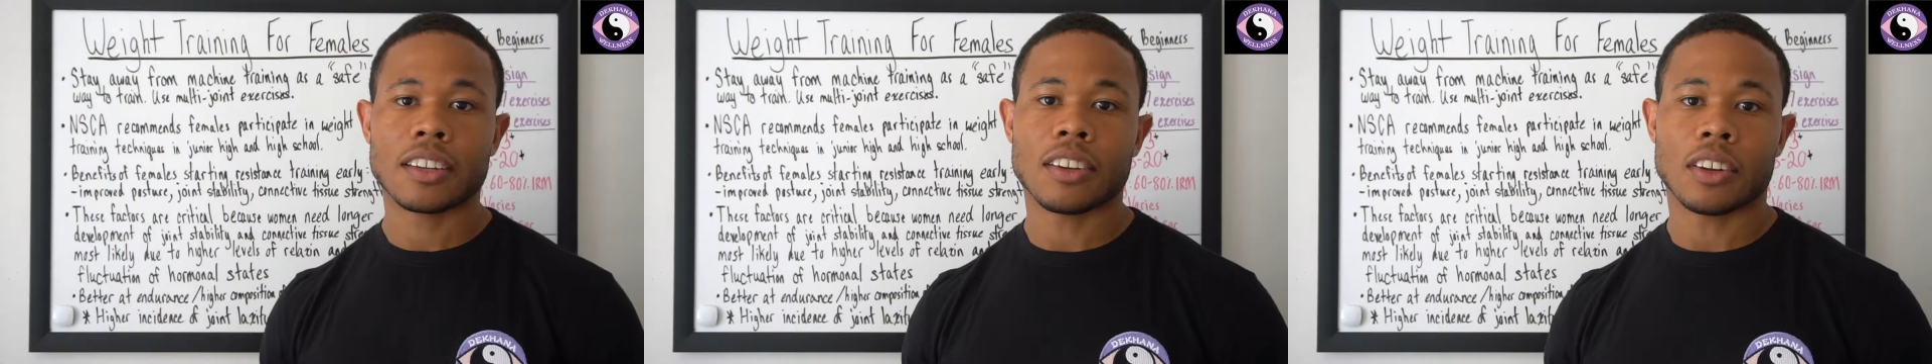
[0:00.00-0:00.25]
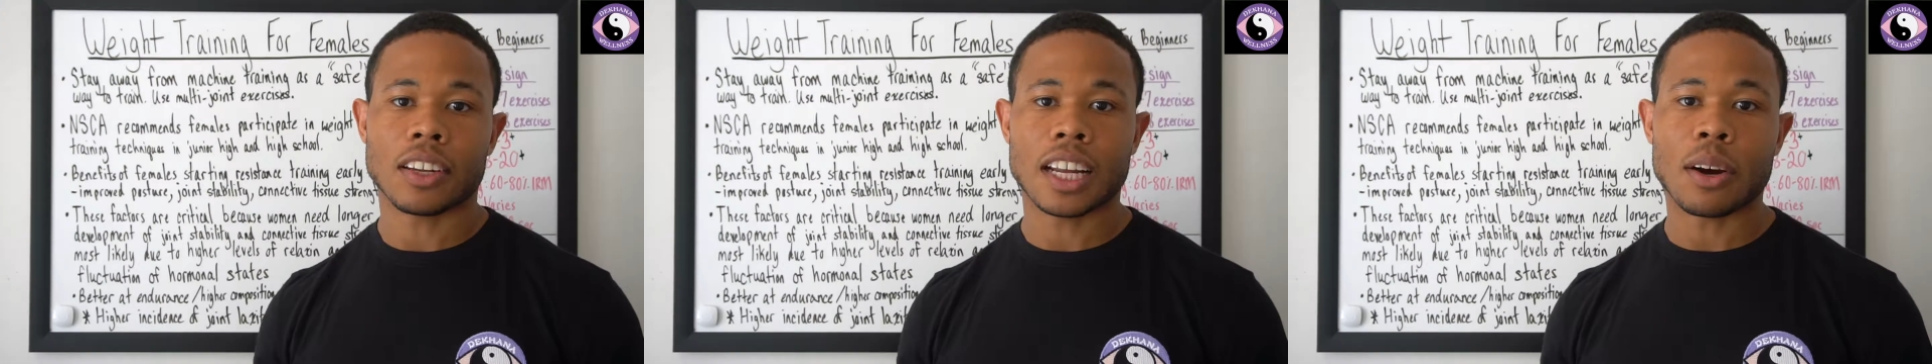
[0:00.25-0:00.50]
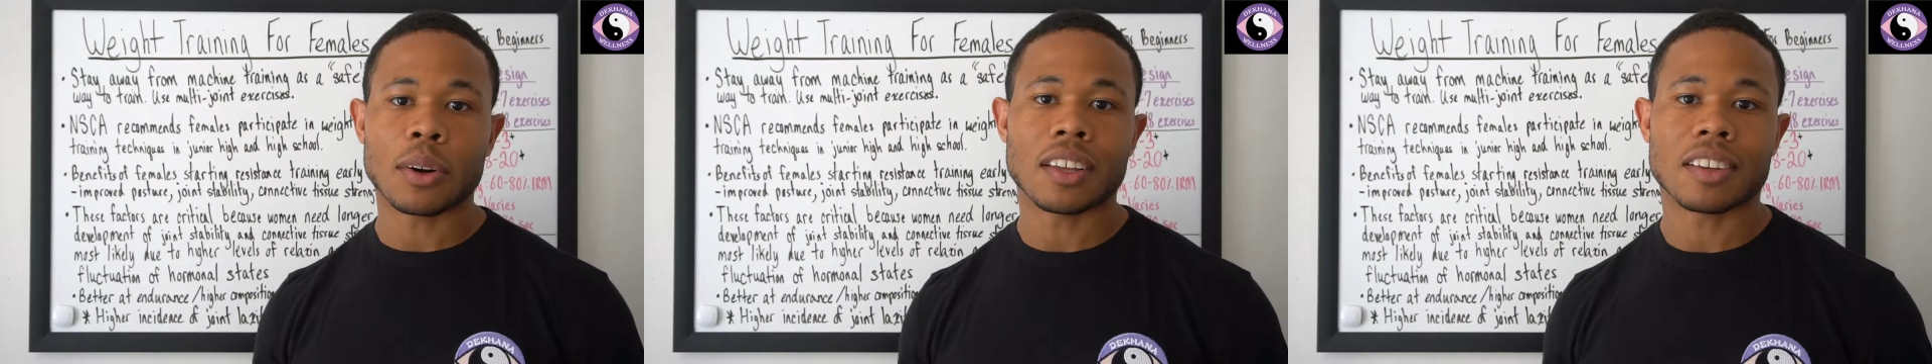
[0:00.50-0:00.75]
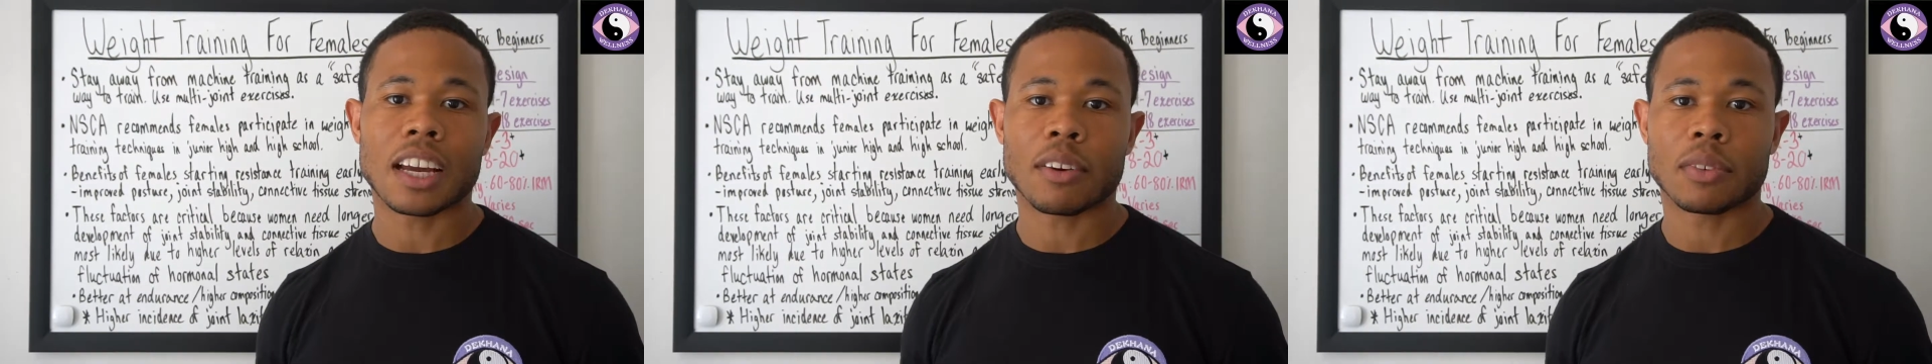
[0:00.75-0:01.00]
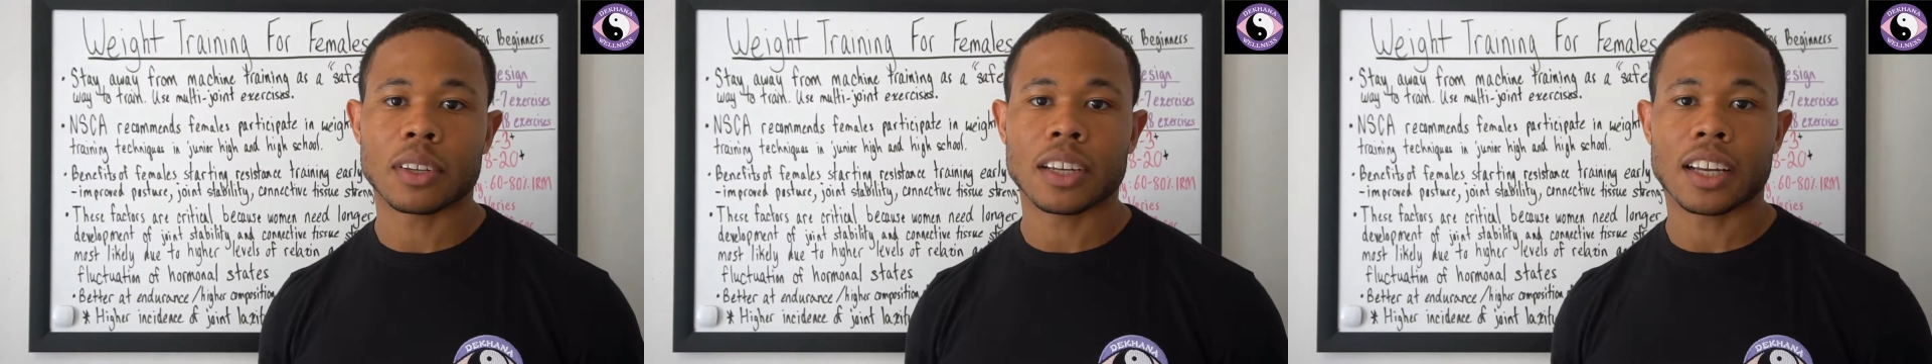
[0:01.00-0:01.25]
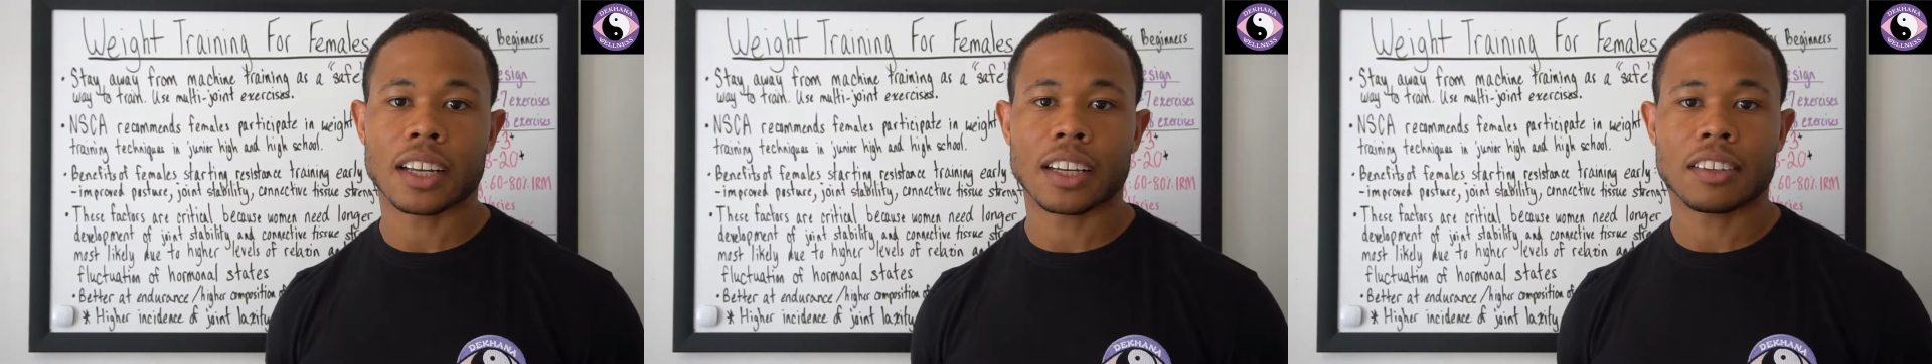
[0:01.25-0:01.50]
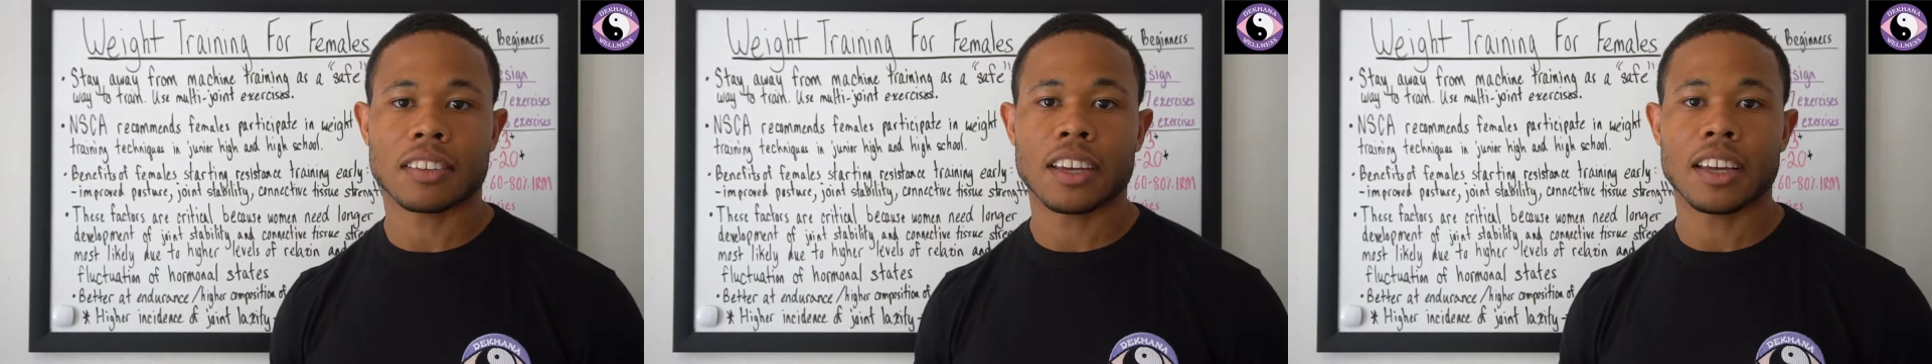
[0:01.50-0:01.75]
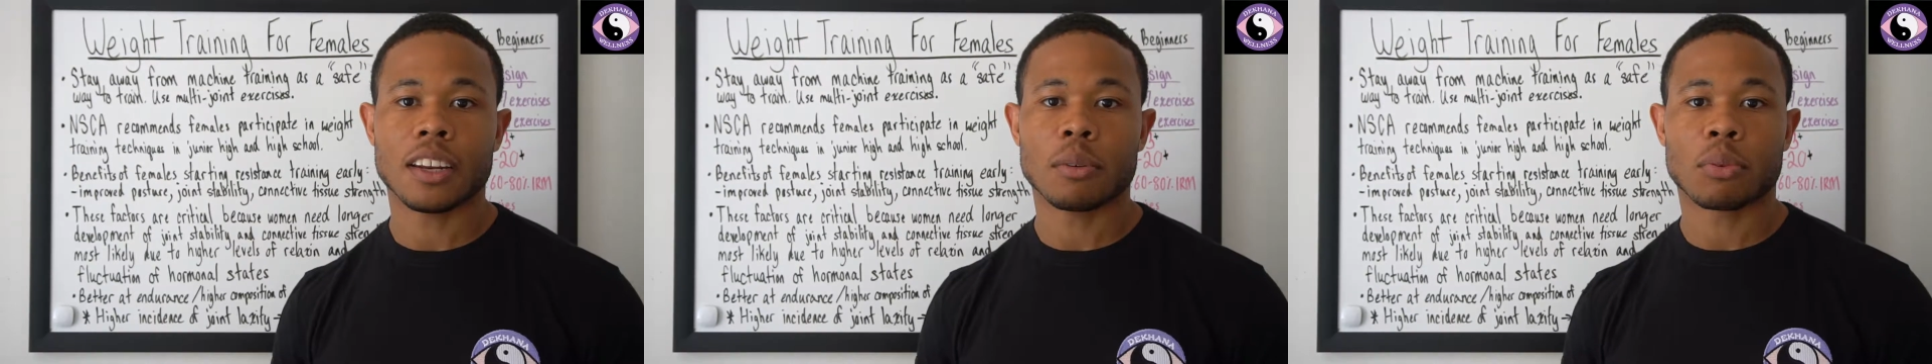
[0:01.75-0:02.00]
nowadays athlete like that's
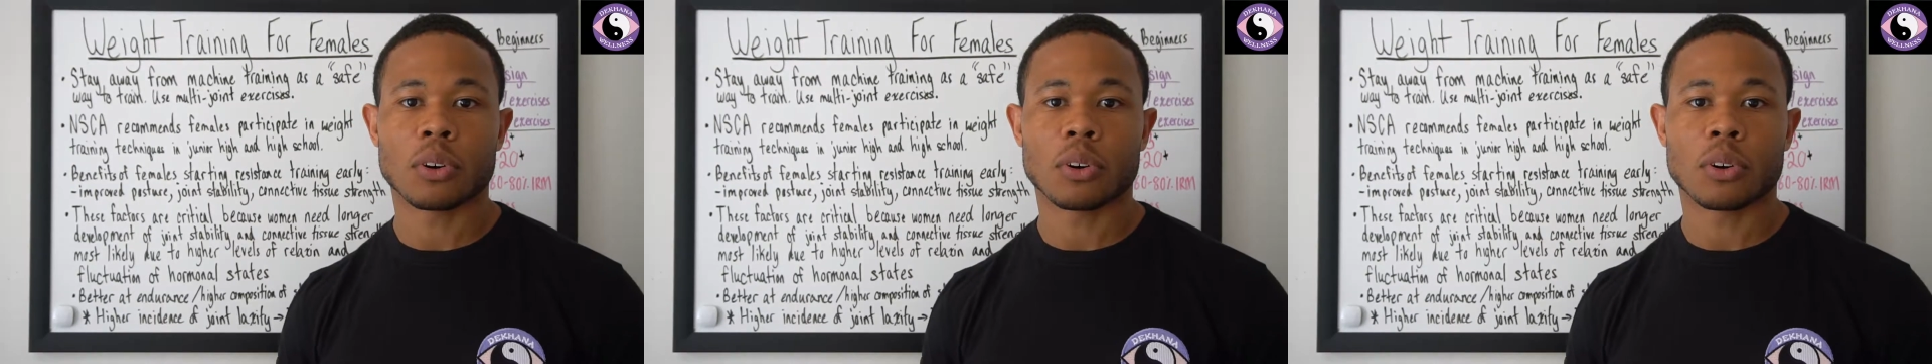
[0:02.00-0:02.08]
in the